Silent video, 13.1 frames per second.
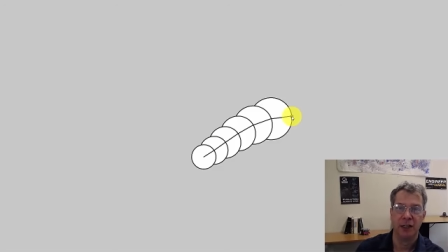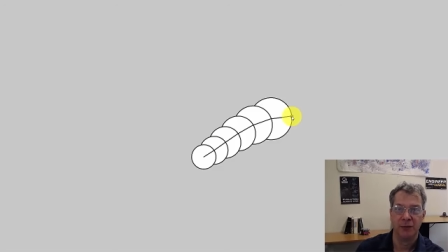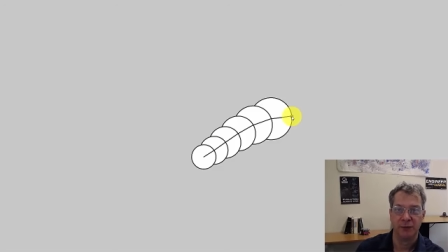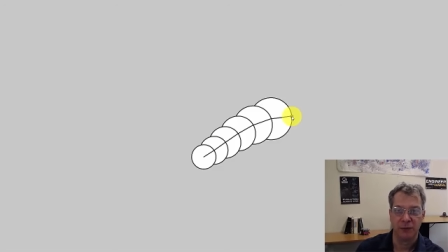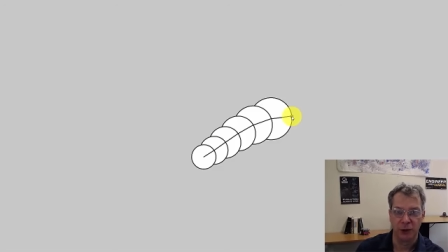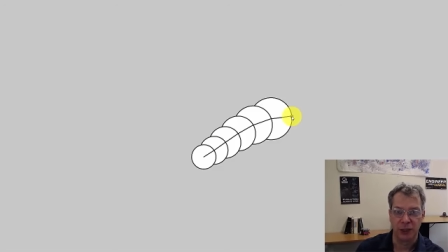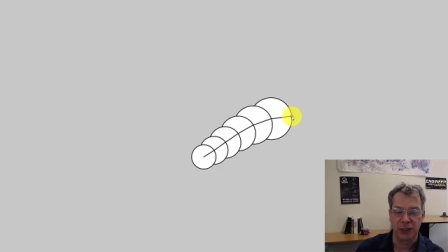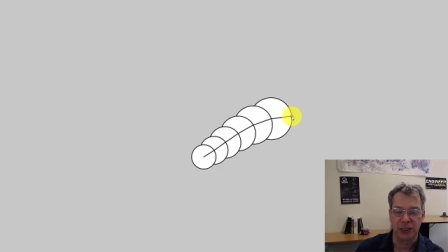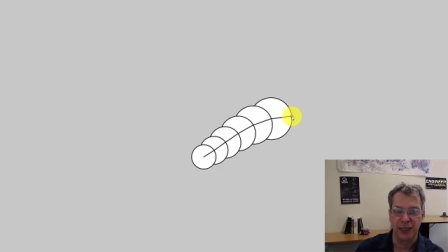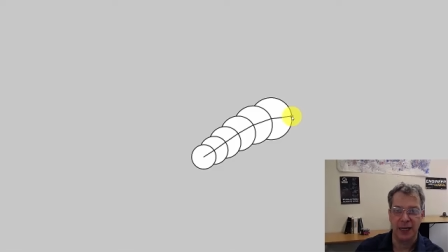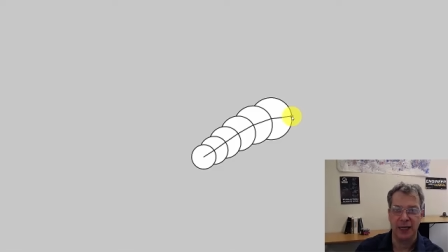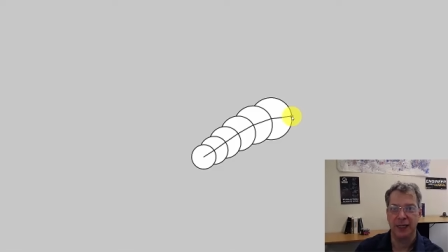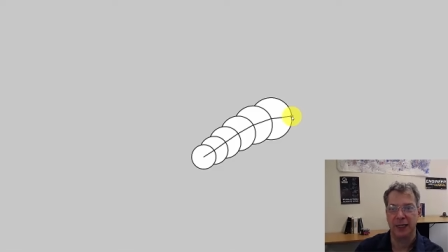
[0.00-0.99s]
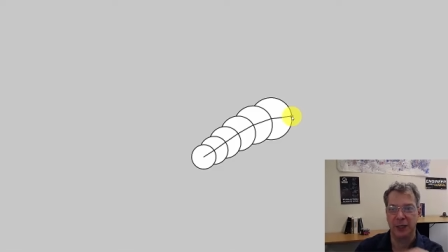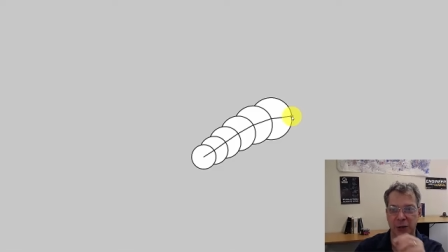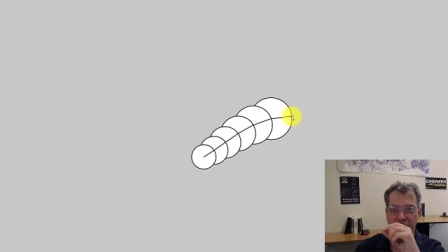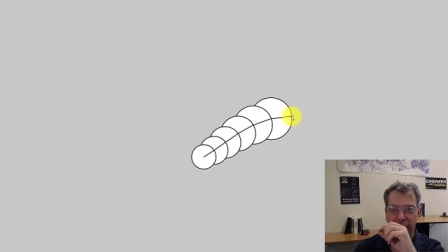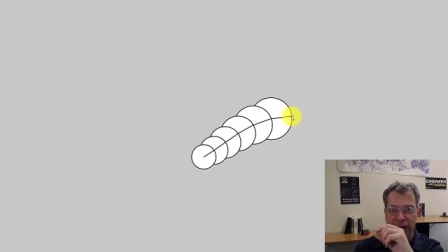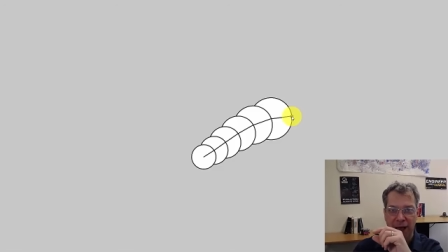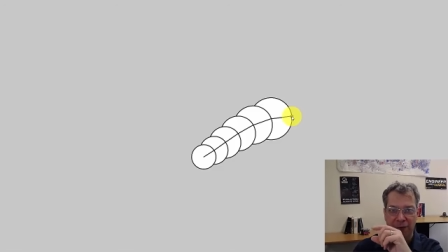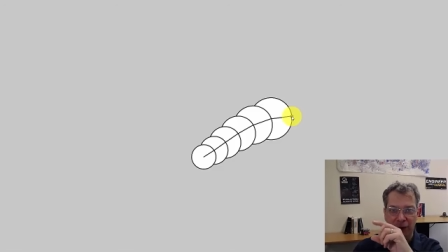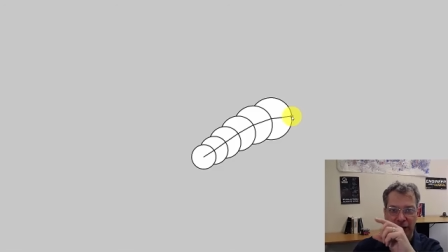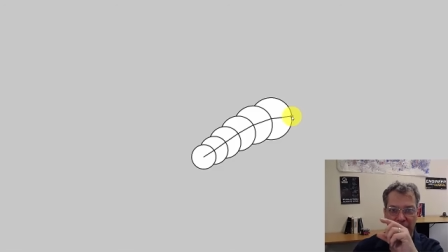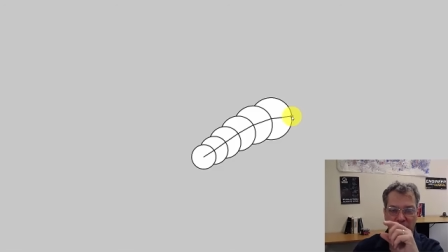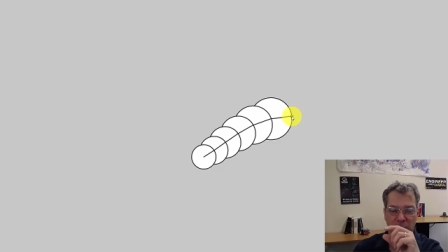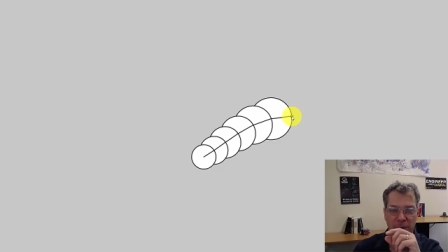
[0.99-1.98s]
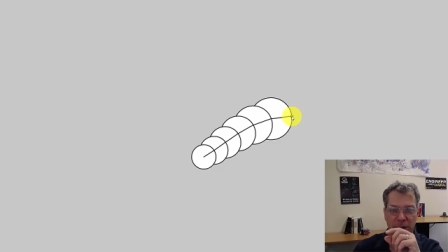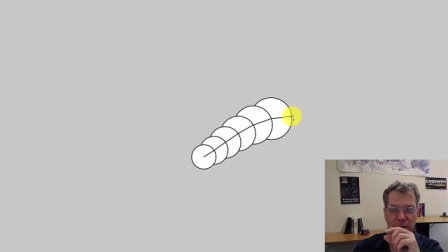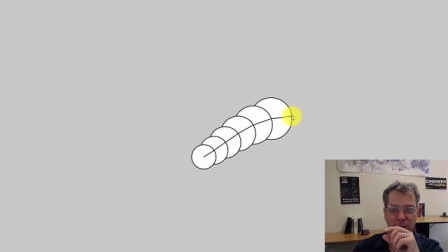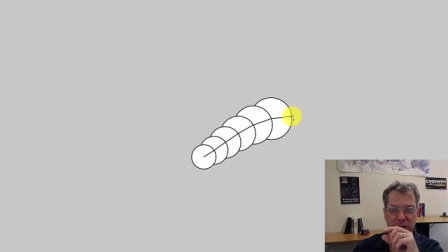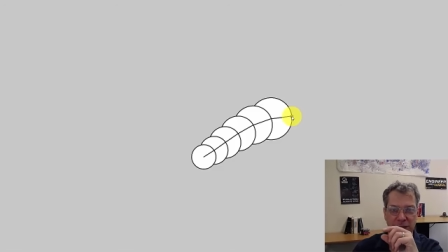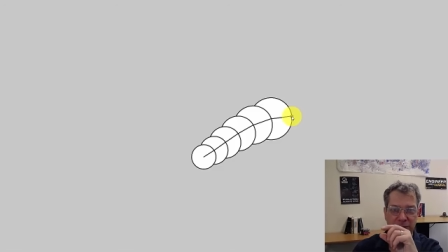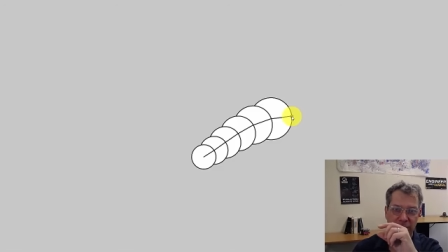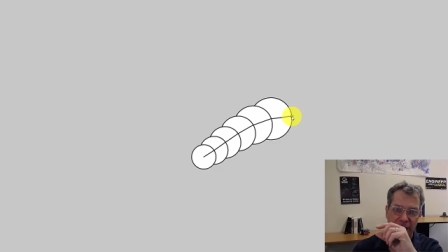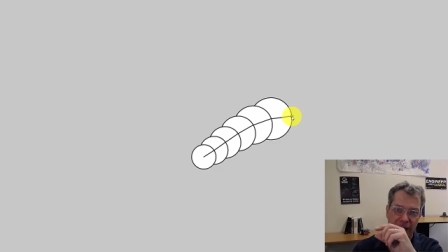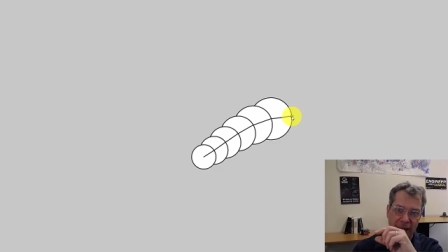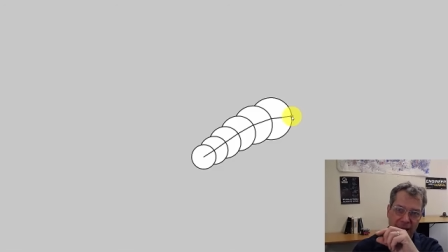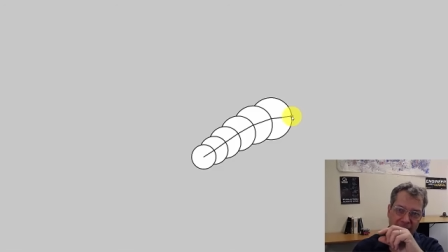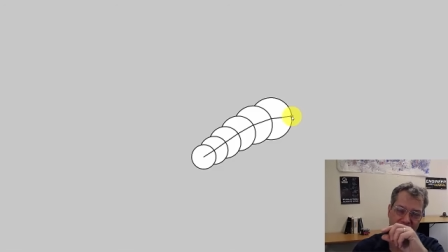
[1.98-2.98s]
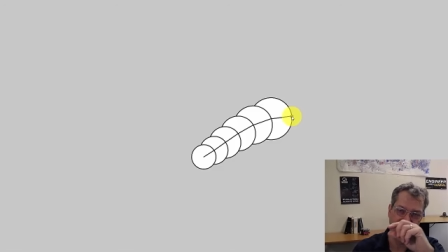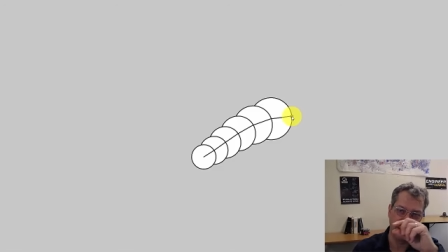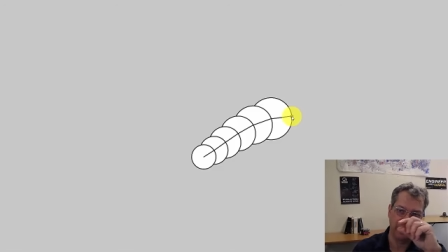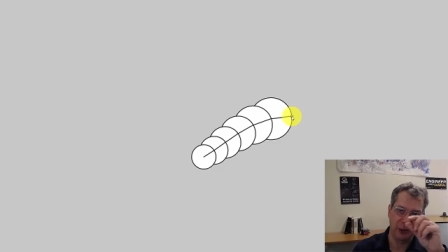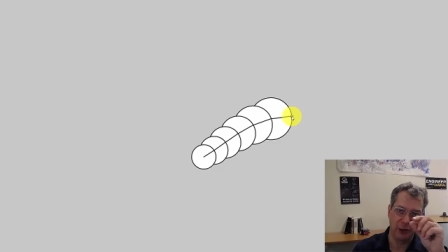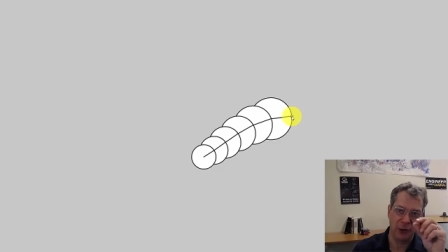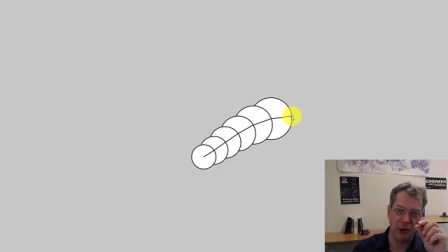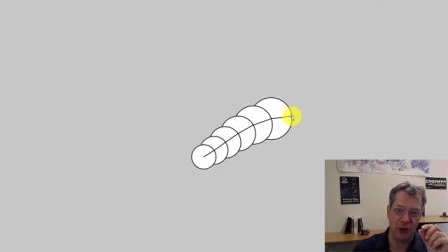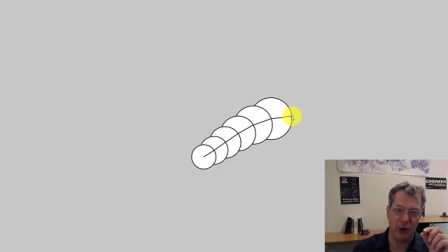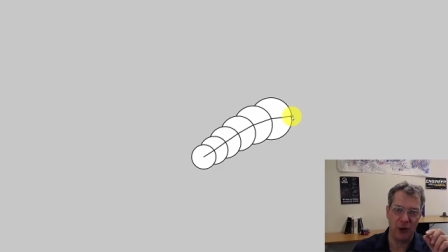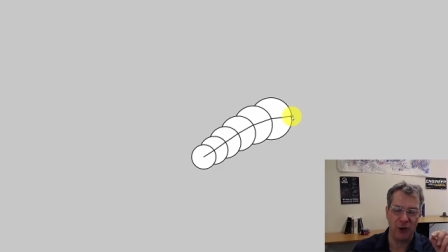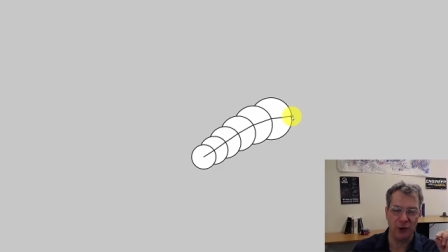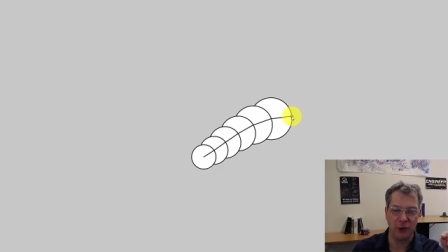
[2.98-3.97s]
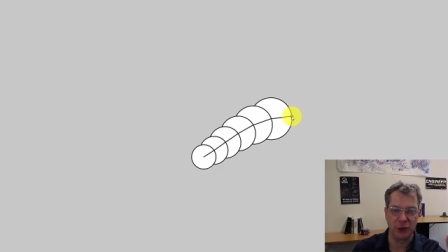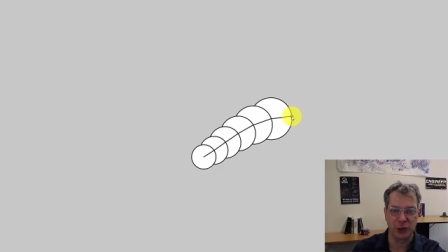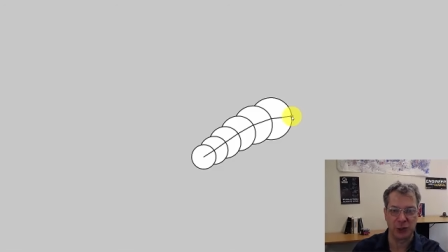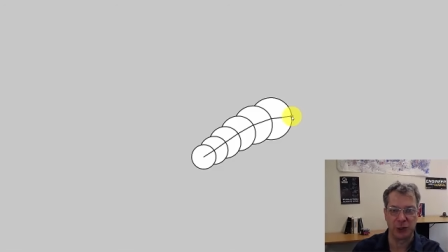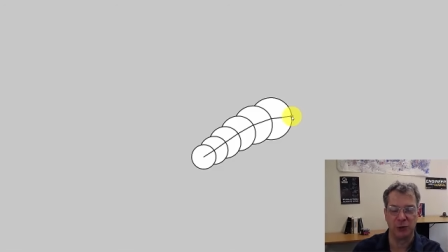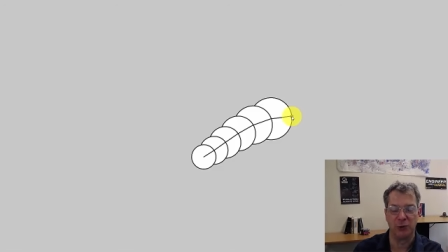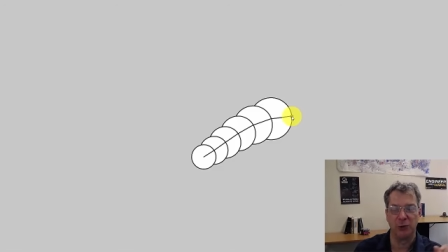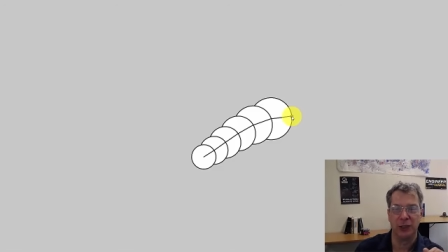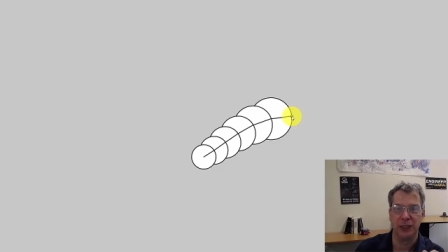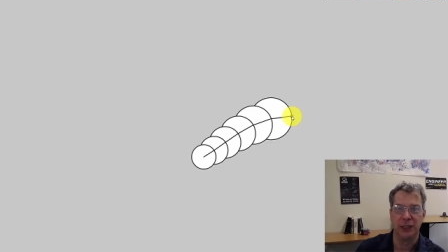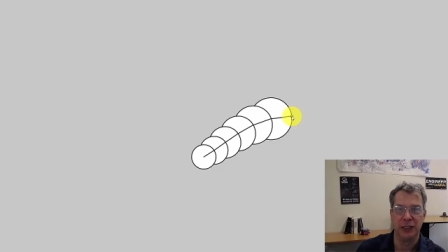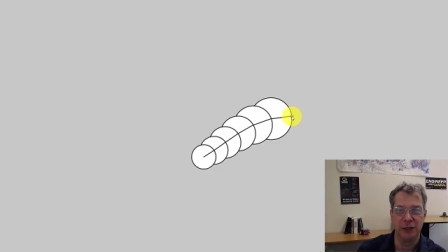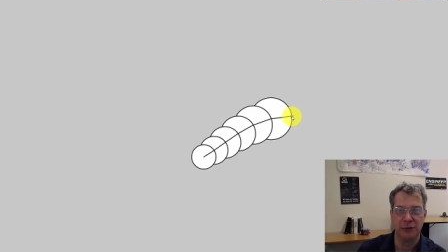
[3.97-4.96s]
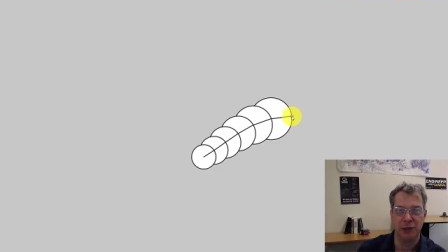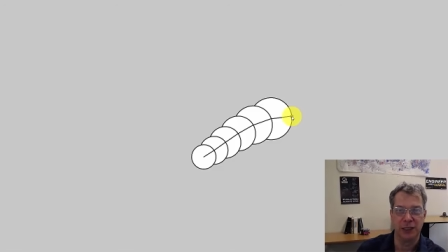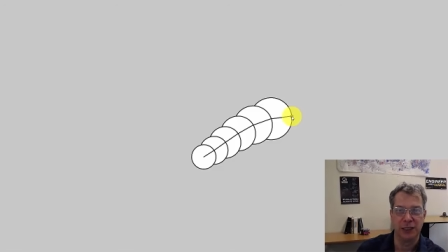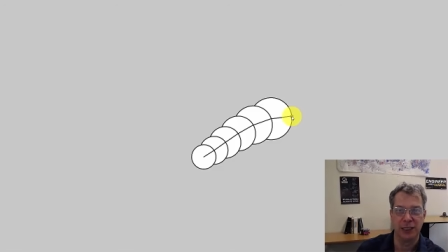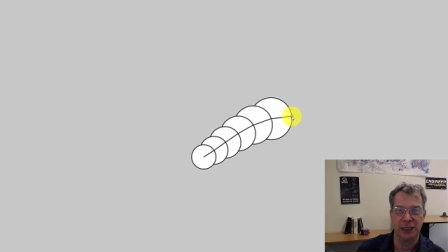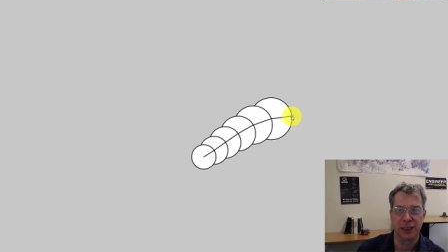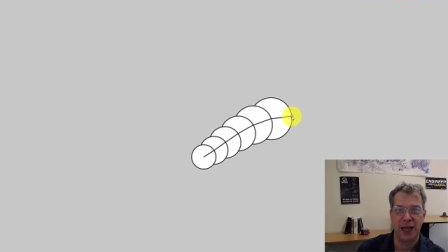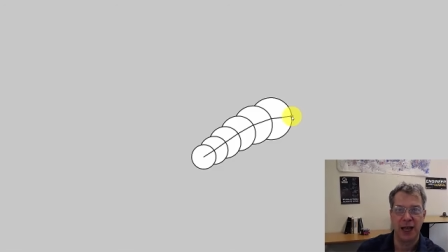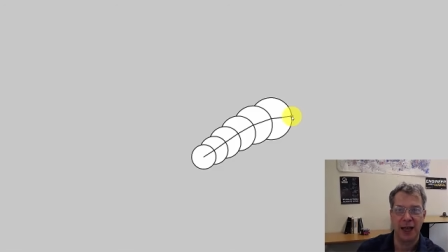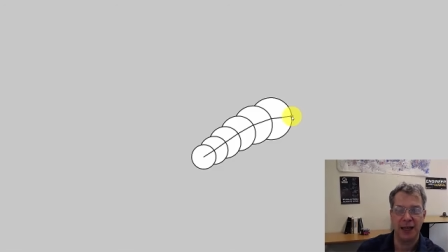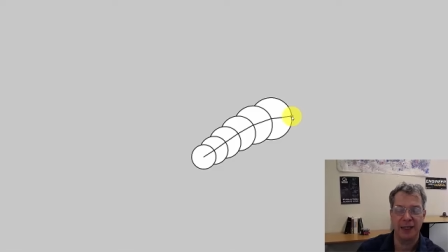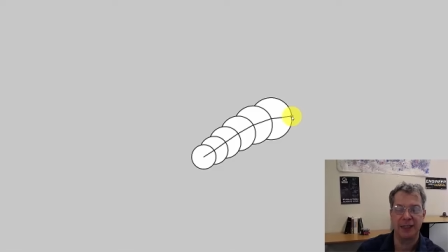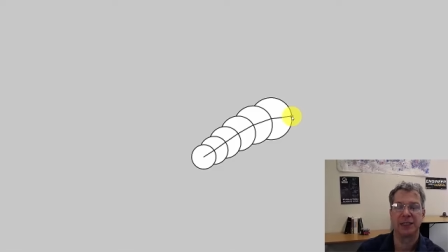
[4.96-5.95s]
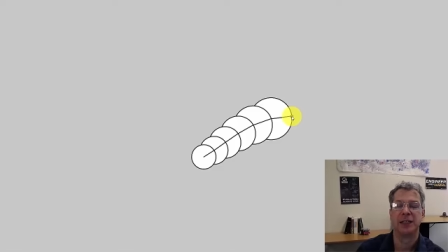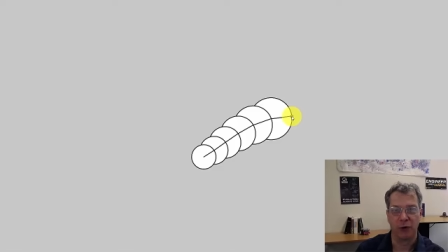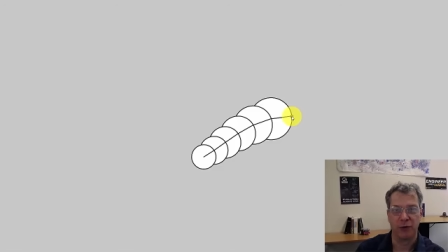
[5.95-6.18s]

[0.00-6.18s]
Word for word: For a snake, you might have a couple big ones for the head and then a long, slowly decreasing size.